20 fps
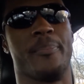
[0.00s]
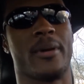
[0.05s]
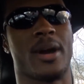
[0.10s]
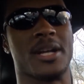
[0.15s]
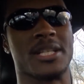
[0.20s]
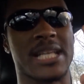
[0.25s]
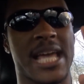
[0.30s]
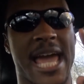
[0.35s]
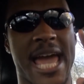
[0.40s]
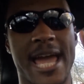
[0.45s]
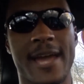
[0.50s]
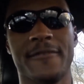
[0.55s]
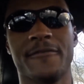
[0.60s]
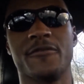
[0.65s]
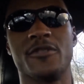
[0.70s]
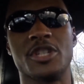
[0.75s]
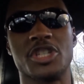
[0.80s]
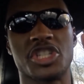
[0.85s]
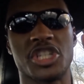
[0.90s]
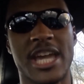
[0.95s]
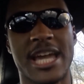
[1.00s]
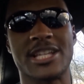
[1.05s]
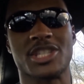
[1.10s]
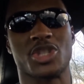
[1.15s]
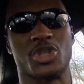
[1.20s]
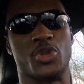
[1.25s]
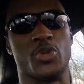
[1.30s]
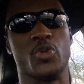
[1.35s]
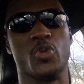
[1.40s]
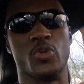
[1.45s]
Because every
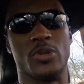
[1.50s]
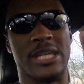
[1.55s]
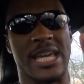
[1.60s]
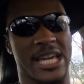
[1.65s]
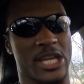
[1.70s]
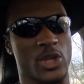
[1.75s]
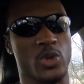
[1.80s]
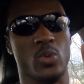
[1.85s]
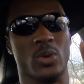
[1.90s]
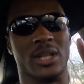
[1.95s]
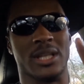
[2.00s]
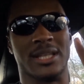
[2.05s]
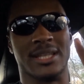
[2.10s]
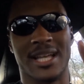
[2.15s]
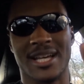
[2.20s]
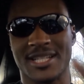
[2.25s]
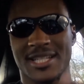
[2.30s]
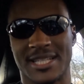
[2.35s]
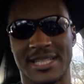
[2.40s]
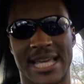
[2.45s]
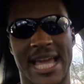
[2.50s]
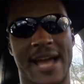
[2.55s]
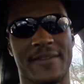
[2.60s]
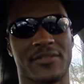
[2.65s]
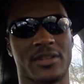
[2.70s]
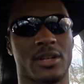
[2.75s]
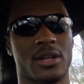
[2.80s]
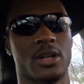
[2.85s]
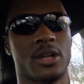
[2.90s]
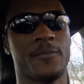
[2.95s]
chance you get, you are lusting
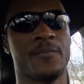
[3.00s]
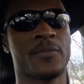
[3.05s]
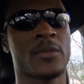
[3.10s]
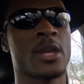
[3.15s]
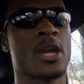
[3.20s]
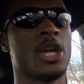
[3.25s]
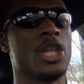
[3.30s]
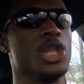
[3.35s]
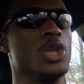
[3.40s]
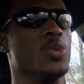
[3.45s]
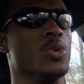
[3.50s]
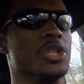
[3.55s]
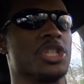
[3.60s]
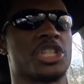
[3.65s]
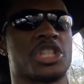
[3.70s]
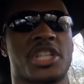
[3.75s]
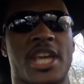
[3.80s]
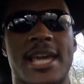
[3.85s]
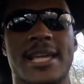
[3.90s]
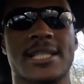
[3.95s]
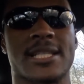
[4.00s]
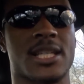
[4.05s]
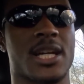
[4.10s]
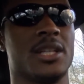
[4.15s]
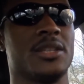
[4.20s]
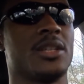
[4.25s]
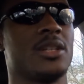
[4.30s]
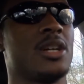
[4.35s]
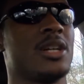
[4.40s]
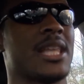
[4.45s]
after her. You are
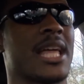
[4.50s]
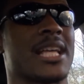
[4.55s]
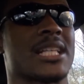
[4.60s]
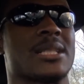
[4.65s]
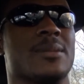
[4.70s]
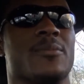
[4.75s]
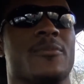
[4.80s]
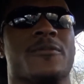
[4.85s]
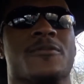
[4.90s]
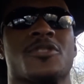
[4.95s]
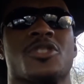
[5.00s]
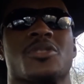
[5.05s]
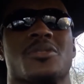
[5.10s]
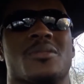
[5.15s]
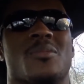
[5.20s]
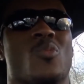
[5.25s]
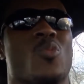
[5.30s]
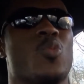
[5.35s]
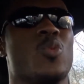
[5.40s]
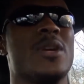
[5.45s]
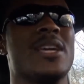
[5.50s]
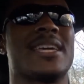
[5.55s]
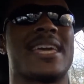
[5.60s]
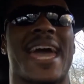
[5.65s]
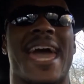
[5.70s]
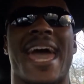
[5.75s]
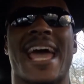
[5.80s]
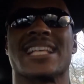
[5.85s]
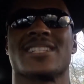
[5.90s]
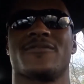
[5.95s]
chasing under her like some, some
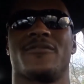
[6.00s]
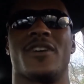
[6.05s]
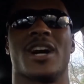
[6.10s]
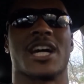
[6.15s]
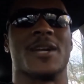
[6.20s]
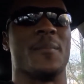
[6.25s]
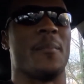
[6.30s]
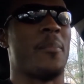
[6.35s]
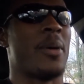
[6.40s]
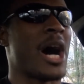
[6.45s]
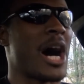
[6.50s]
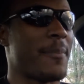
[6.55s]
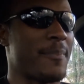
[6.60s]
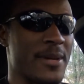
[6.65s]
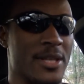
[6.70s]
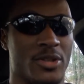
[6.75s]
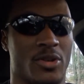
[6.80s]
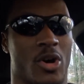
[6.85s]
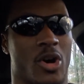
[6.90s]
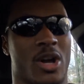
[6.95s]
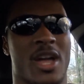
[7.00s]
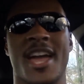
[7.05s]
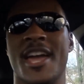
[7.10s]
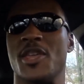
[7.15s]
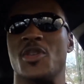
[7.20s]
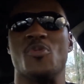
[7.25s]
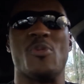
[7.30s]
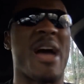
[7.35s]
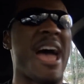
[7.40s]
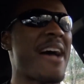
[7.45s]
weak ass fucking puppy dog.
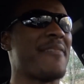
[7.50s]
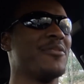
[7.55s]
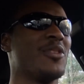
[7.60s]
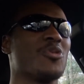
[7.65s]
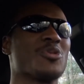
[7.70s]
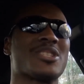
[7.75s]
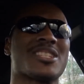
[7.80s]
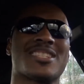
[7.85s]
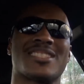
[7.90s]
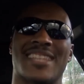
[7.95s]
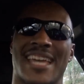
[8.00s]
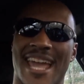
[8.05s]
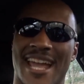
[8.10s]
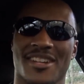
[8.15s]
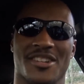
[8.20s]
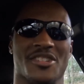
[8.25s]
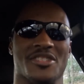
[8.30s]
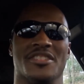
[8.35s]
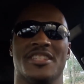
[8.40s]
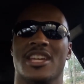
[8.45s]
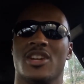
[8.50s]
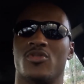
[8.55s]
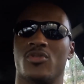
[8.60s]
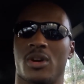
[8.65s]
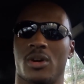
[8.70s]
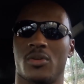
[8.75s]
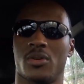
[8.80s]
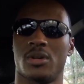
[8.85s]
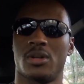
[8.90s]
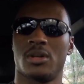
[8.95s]
You have no standards,
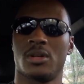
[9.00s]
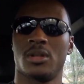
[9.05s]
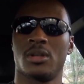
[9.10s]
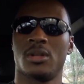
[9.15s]
Negro.